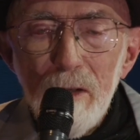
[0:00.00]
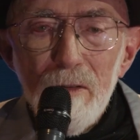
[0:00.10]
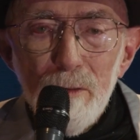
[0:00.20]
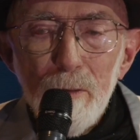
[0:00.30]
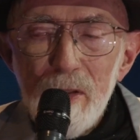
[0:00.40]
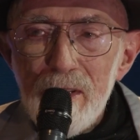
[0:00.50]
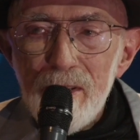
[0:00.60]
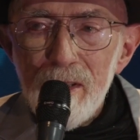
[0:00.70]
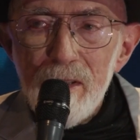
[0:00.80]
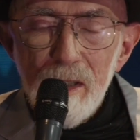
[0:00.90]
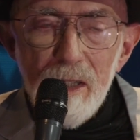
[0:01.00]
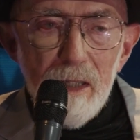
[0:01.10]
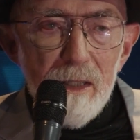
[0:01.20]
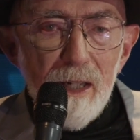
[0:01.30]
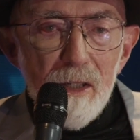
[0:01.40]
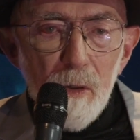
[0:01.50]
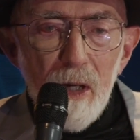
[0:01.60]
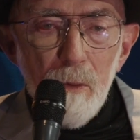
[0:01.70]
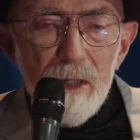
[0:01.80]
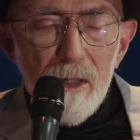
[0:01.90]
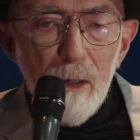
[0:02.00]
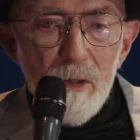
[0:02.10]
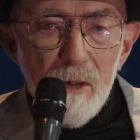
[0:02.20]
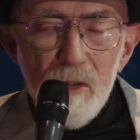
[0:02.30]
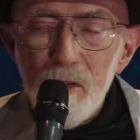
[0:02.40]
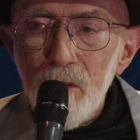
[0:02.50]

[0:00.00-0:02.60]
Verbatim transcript: for physicists at Caltech, so I went up to his